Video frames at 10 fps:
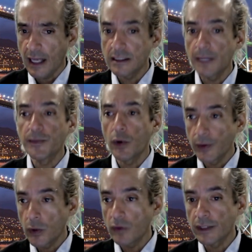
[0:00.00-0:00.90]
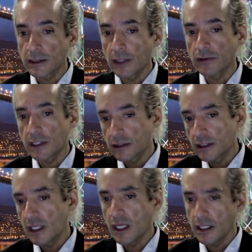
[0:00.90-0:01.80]
as I'm going over this, I was like,
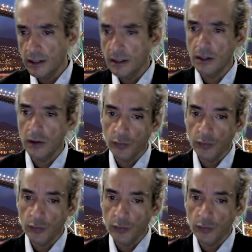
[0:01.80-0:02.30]
yeah, you know,